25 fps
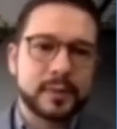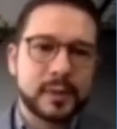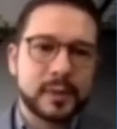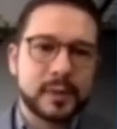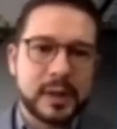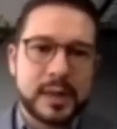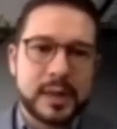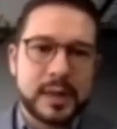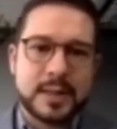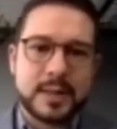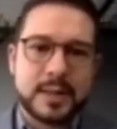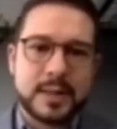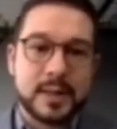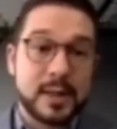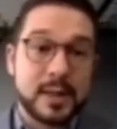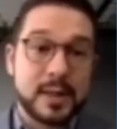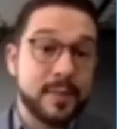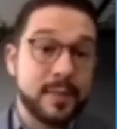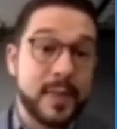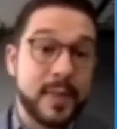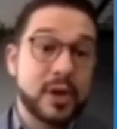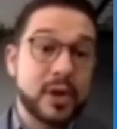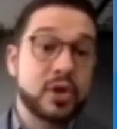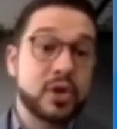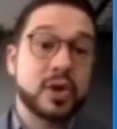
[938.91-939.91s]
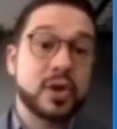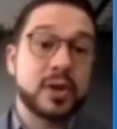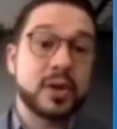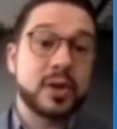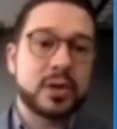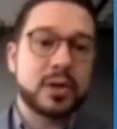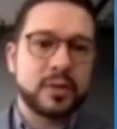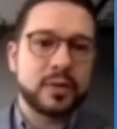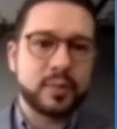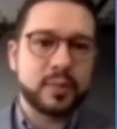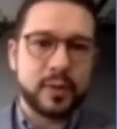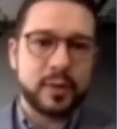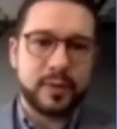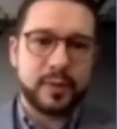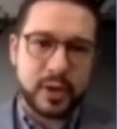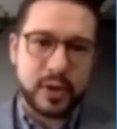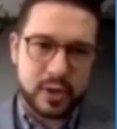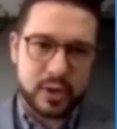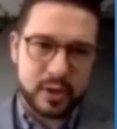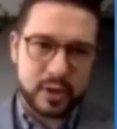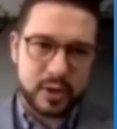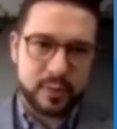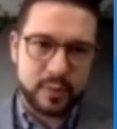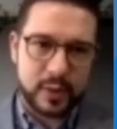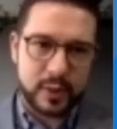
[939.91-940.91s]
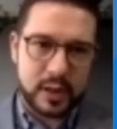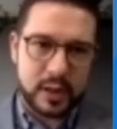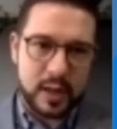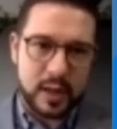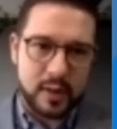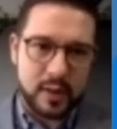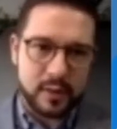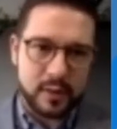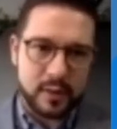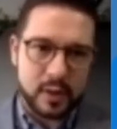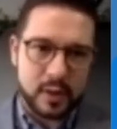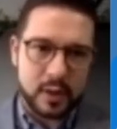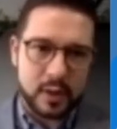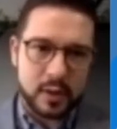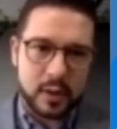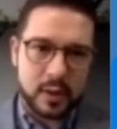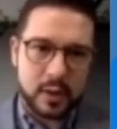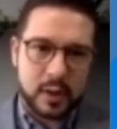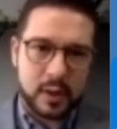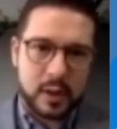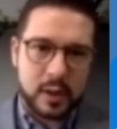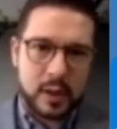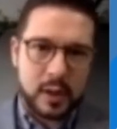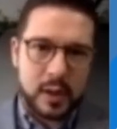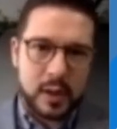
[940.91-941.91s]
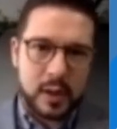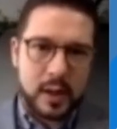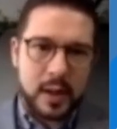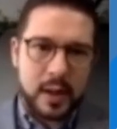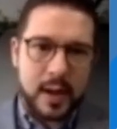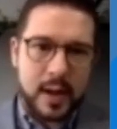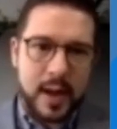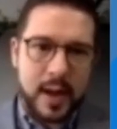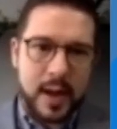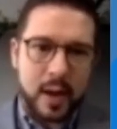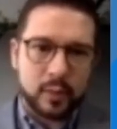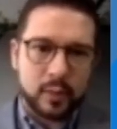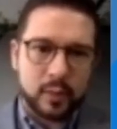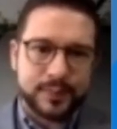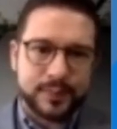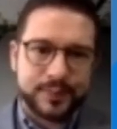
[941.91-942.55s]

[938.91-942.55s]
These dimensions of professional behavior. Now,